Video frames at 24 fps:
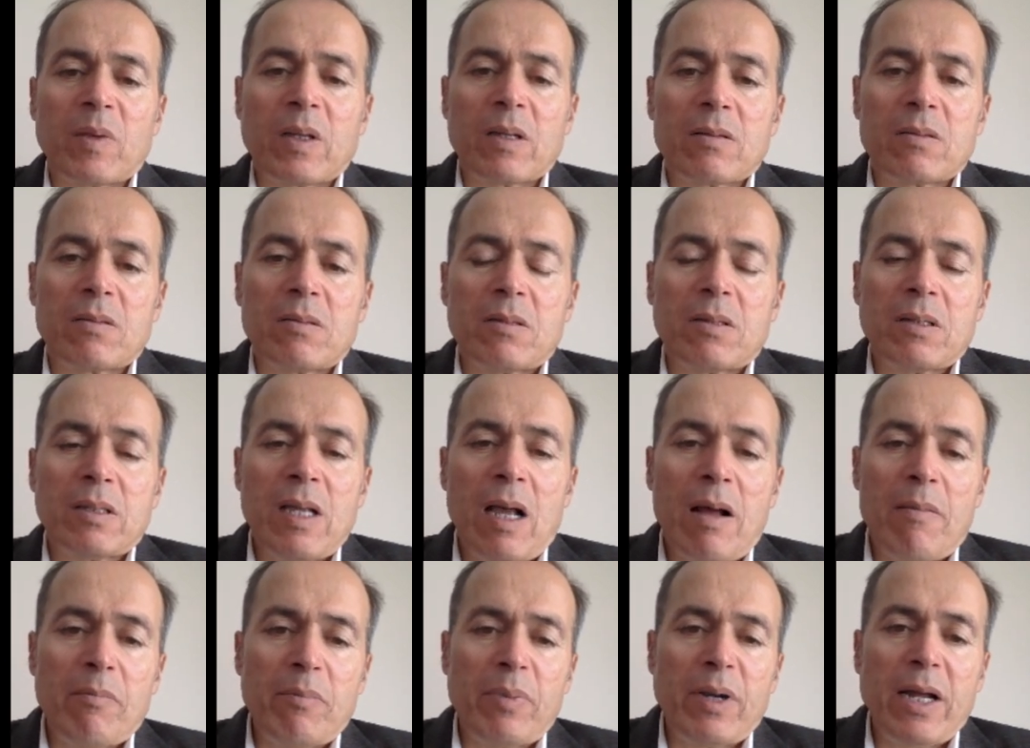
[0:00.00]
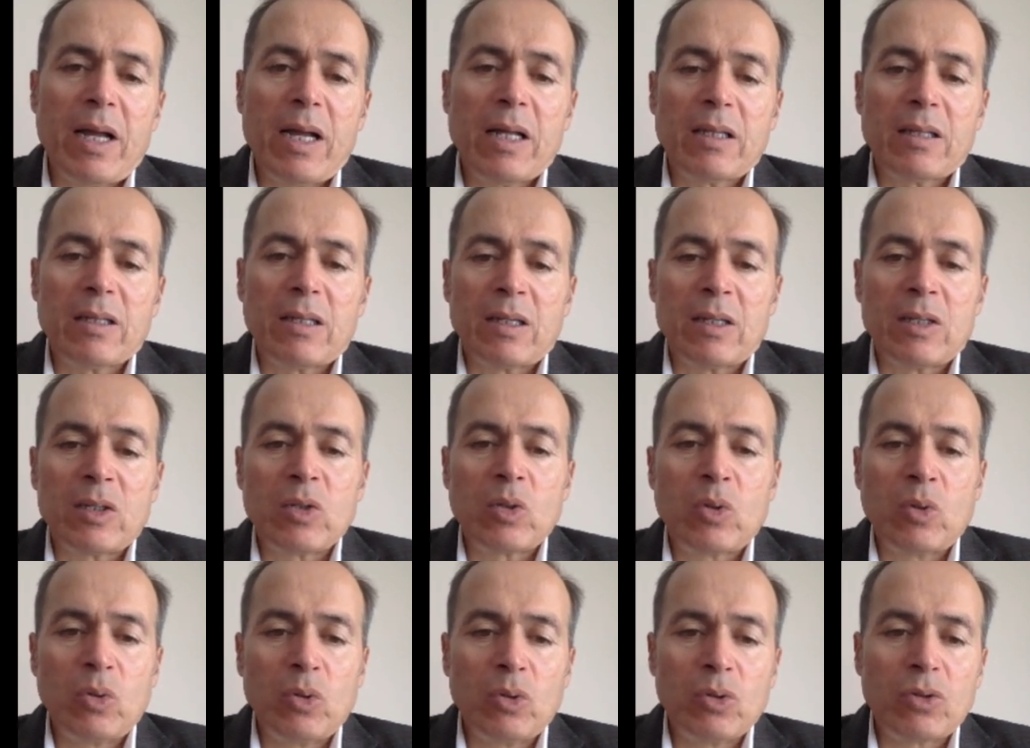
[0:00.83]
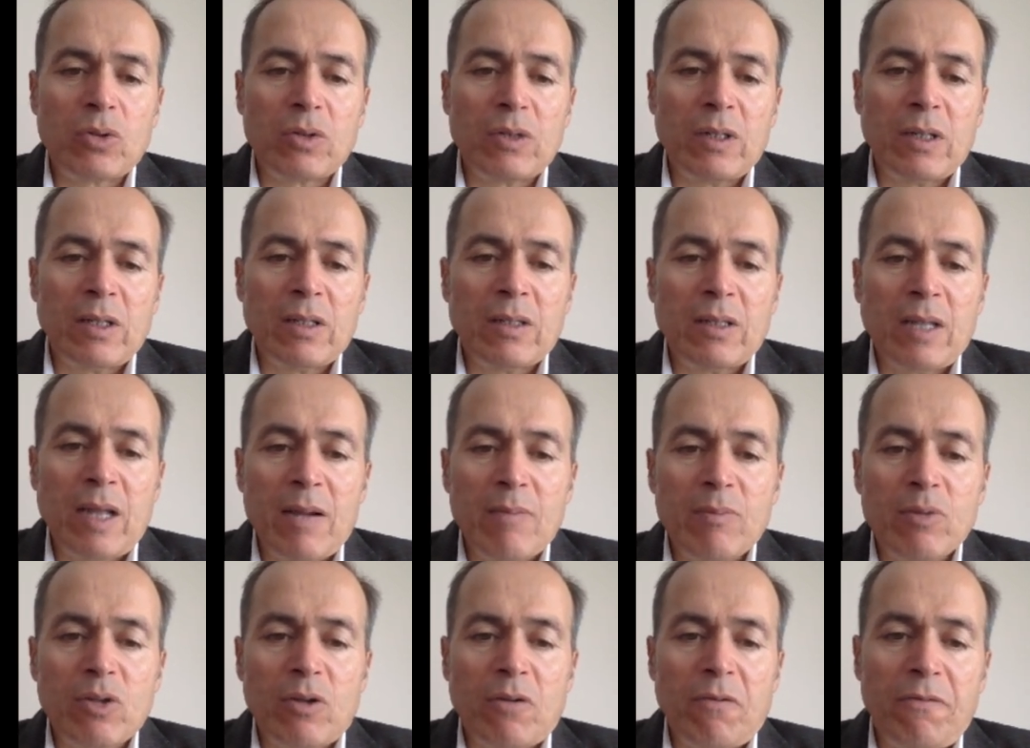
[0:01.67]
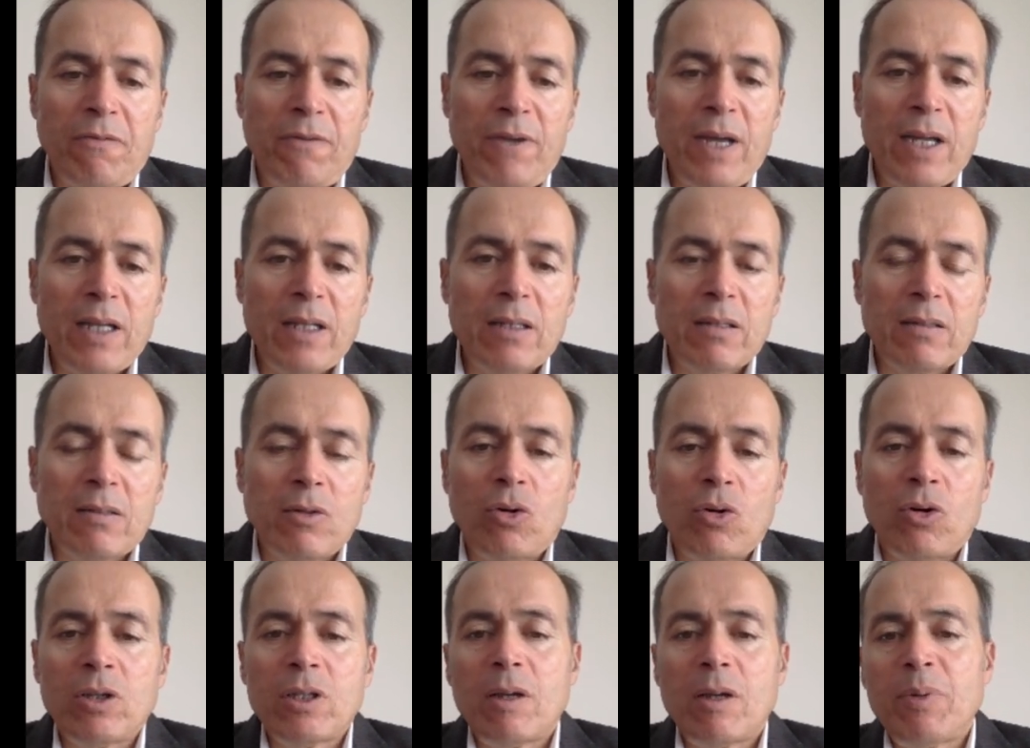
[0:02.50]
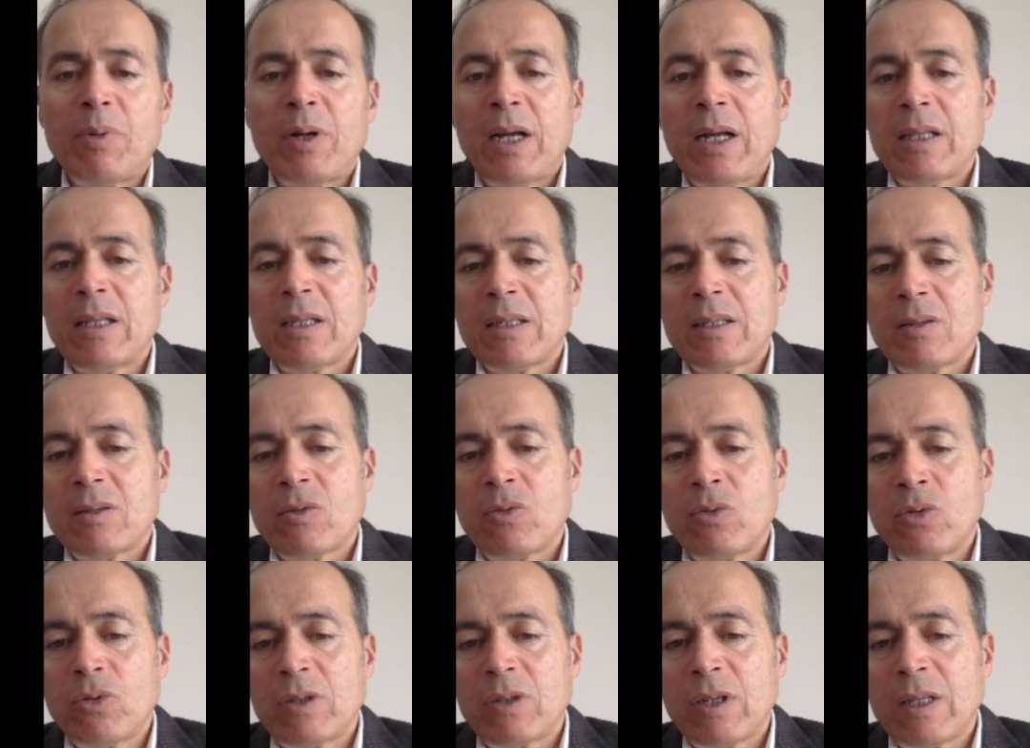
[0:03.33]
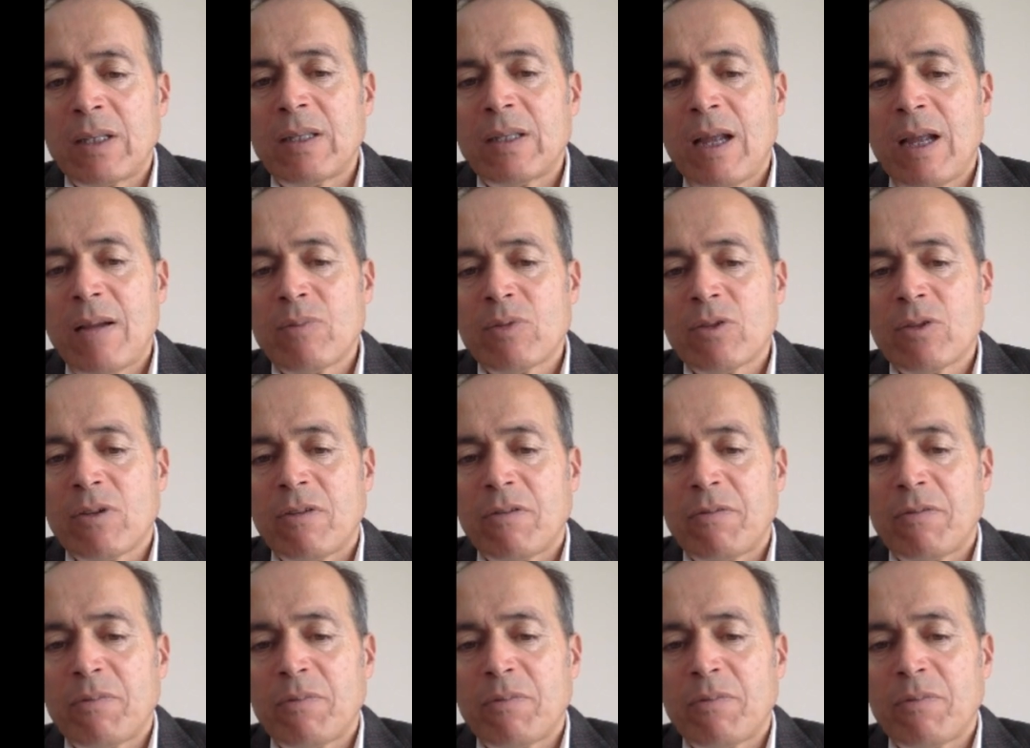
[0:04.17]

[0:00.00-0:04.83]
Some bread is good in terms of fat, the other bread is good in terms of